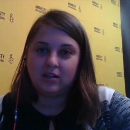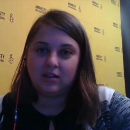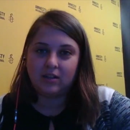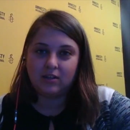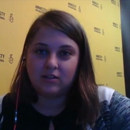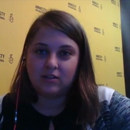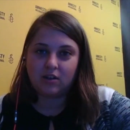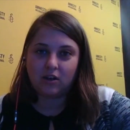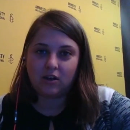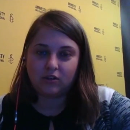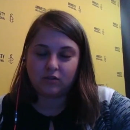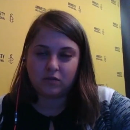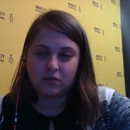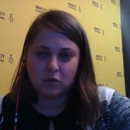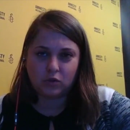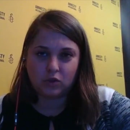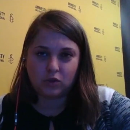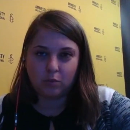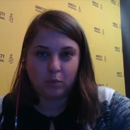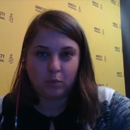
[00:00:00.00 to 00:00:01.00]
There's a lot of
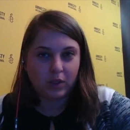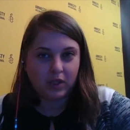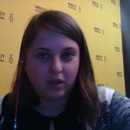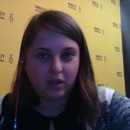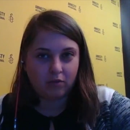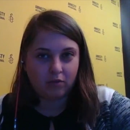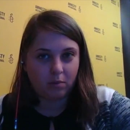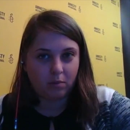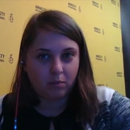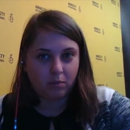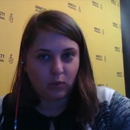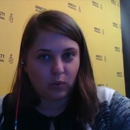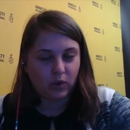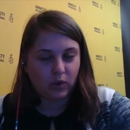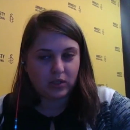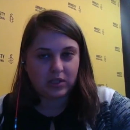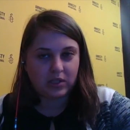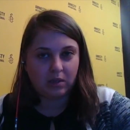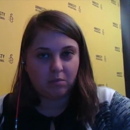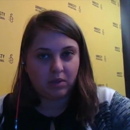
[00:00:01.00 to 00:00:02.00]
social media reports,